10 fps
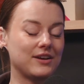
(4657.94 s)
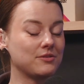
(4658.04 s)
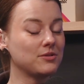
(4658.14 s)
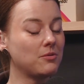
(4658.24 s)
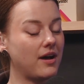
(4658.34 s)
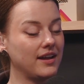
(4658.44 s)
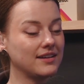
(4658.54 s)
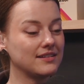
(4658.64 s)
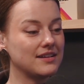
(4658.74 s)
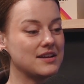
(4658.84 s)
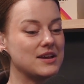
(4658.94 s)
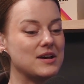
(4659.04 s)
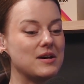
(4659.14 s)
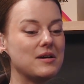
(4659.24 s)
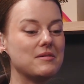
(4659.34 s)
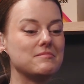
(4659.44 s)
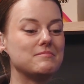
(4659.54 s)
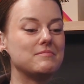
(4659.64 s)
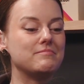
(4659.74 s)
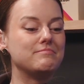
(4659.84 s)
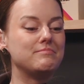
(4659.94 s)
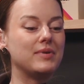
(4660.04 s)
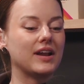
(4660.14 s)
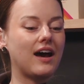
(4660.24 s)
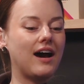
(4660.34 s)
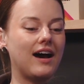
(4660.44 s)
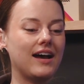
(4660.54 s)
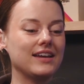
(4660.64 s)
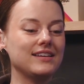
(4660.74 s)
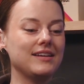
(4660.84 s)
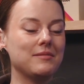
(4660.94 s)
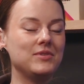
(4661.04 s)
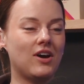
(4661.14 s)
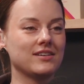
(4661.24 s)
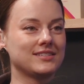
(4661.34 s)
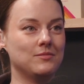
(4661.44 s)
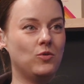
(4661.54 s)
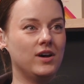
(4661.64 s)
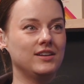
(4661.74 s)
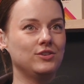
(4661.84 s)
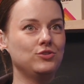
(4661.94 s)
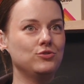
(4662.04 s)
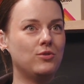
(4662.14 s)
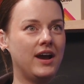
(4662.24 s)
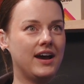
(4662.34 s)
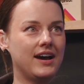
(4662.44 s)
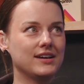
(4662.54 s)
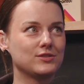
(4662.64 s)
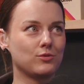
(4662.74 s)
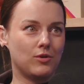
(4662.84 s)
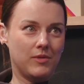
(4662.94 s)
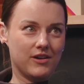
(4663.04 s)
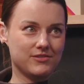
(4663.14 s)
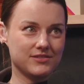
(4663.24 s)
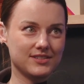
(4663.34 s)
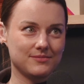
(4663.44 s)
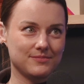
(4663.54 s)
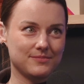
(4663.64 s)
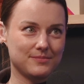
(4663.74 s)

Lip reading: don't know why, but I am not someone who has role models.